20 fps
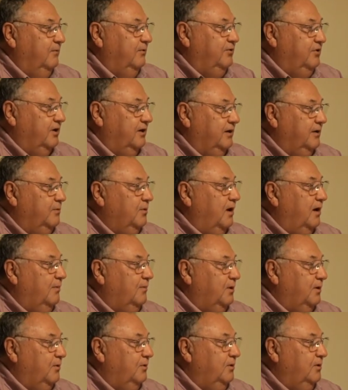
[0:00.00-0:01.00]
Charlie
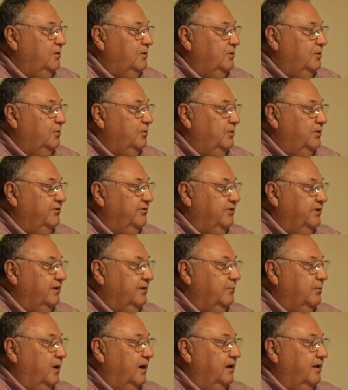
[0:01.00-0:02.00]
Wallmo, who was a
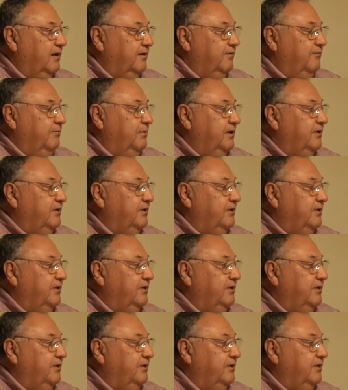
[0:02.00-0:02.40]
wildlife,